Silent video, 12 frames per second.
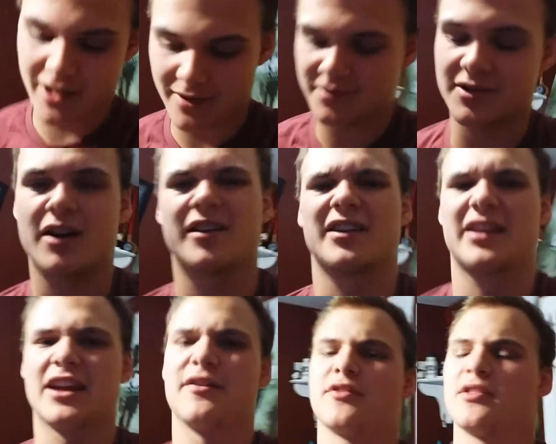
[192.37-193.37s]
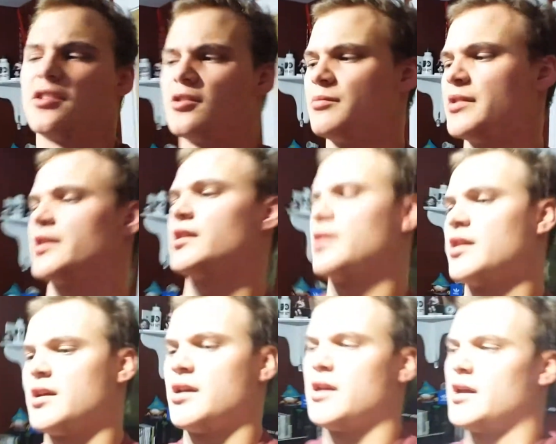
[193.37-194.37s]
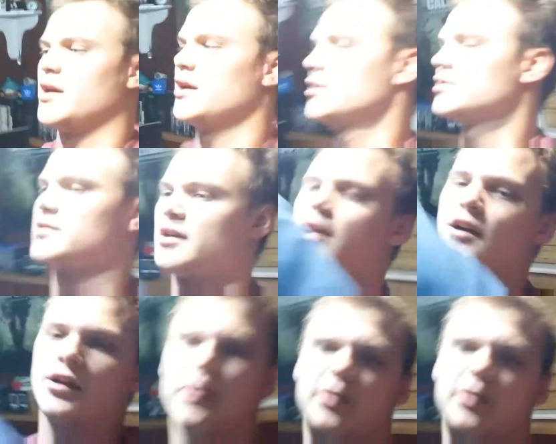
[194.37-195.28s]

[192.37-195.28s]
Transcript: games. Talking to Kate for a little bit and uh,